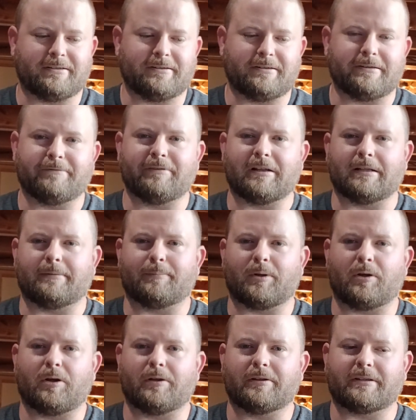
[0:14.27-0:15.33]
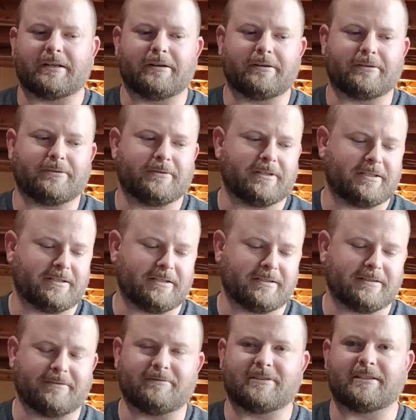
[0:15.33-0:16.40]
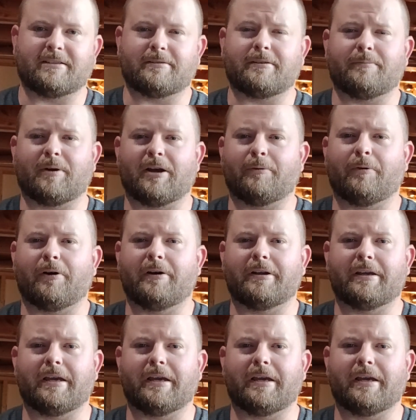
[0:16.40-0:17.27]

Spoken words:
develop all the characteristics of a system I want,